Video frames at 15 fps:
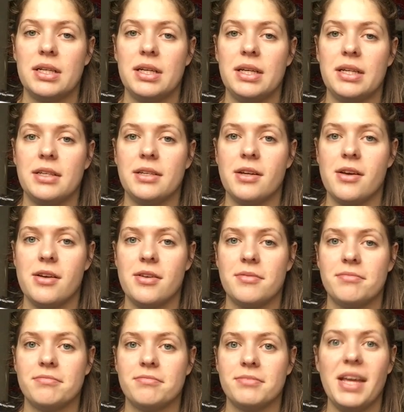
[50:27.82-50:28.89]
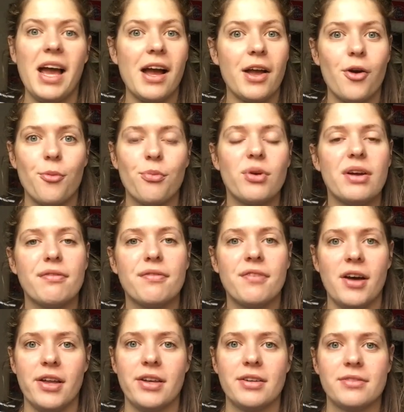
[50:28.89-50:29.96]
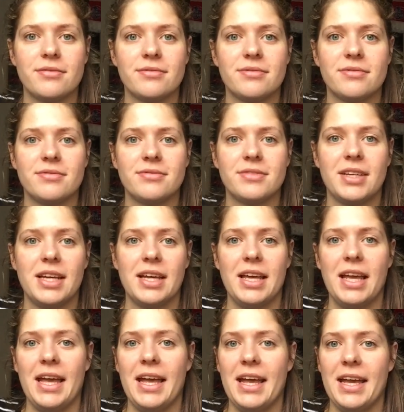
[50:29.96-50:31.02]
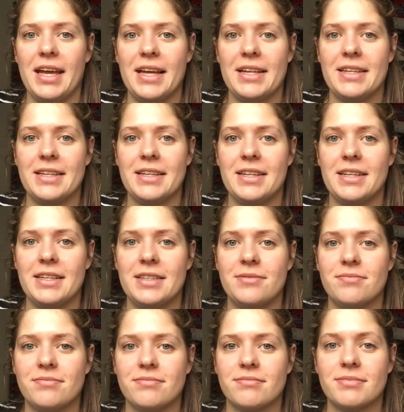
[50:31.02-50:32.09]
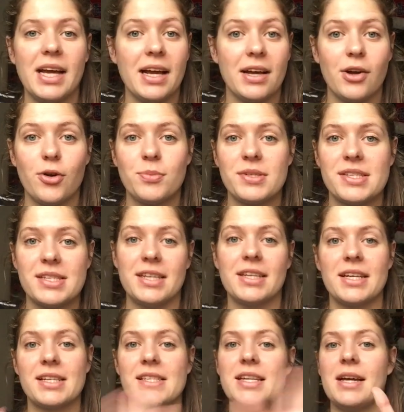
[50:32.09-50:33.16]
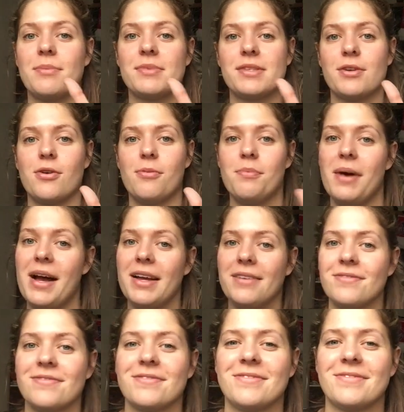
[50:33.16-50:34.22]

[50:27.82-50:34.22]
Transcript: And yeah, I hope we have fun. And yeah, I hope to see you next time. So bye.